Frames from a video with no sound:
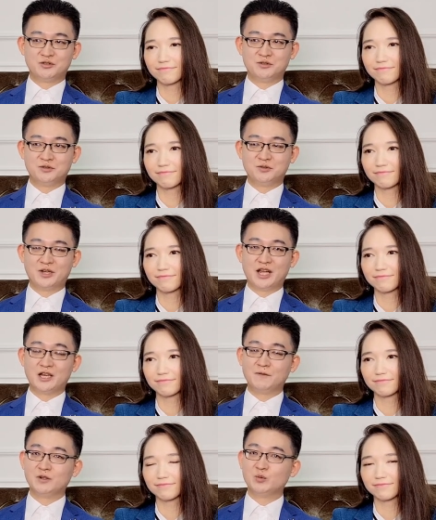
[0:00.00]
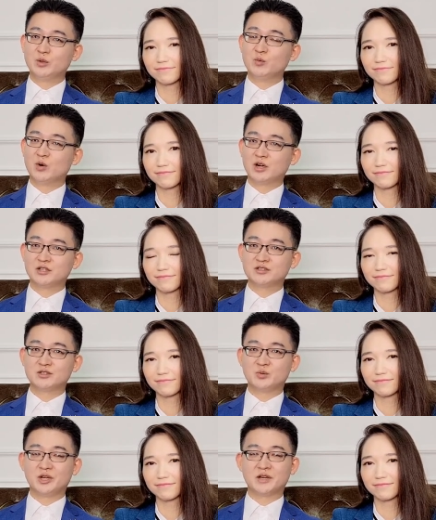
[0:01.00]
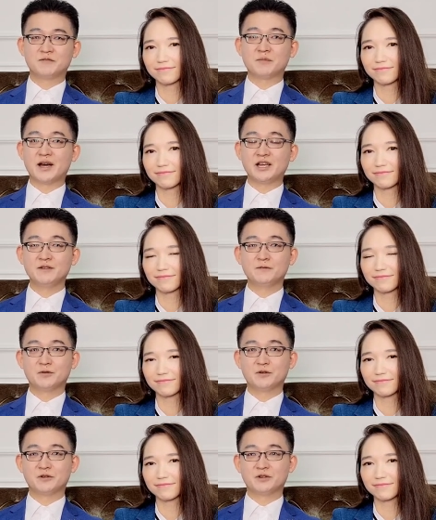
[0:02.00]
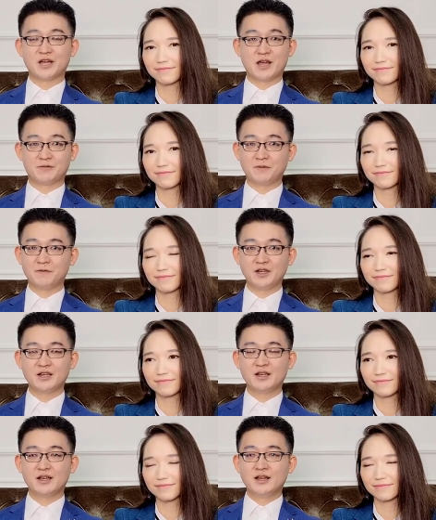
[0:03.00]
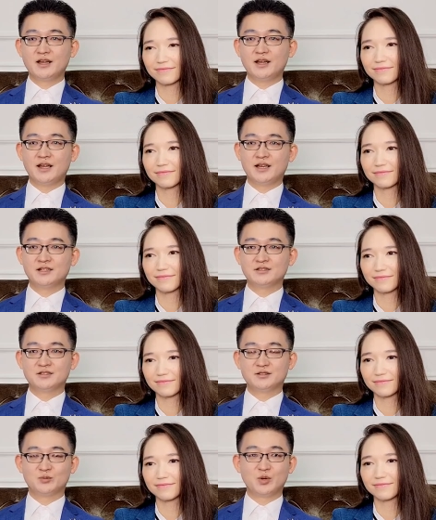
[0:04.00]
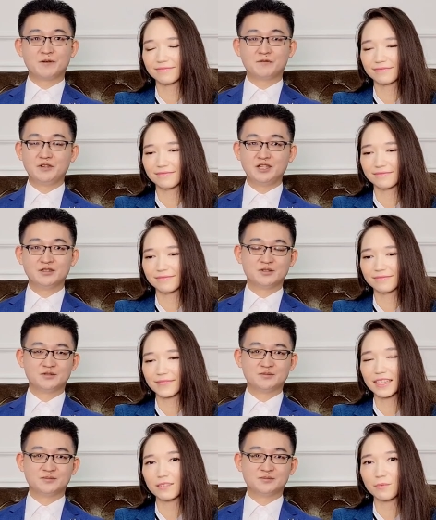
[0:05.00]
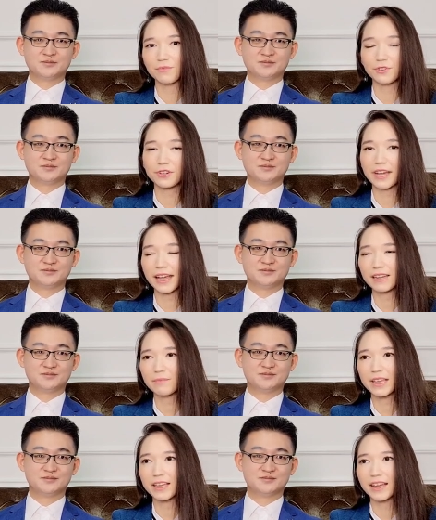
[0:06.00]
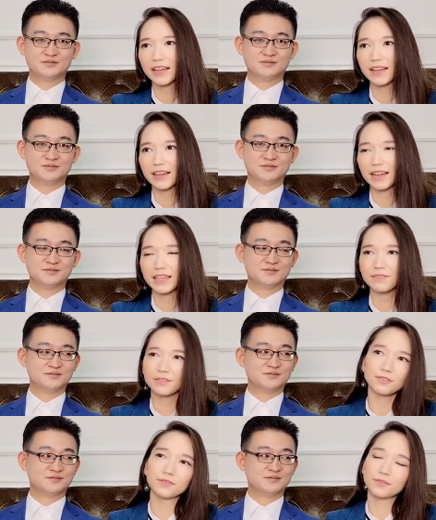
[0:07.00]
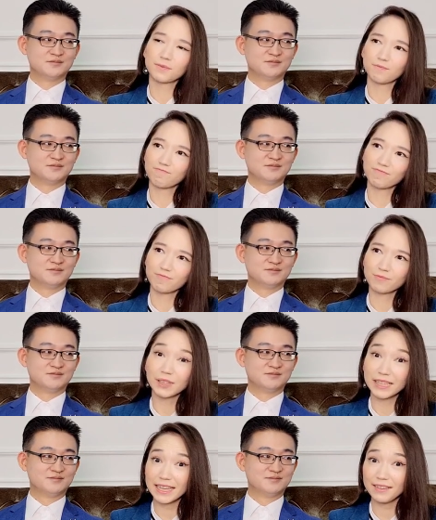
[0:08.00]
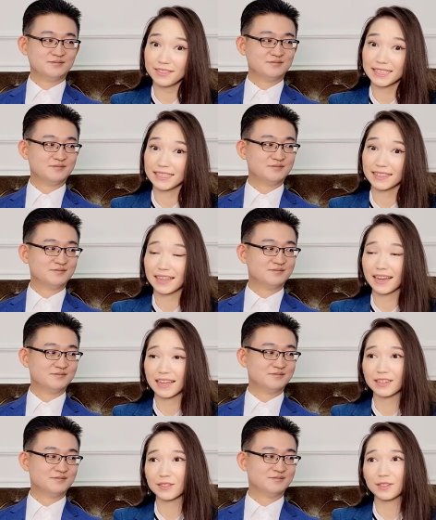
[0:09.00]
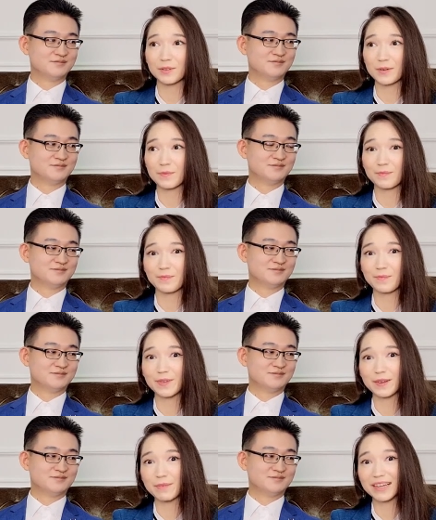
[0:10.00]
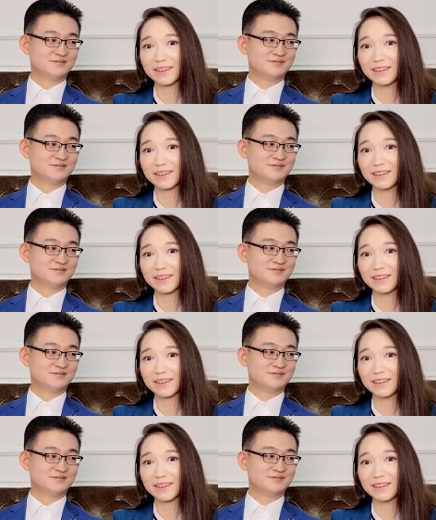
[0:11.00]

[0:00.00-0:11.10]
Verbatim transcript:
Speaker 1: do anything we want. We have money for everything and we are free.
Speaker 2: Yes, before Atomy, I never believed that I could uh, become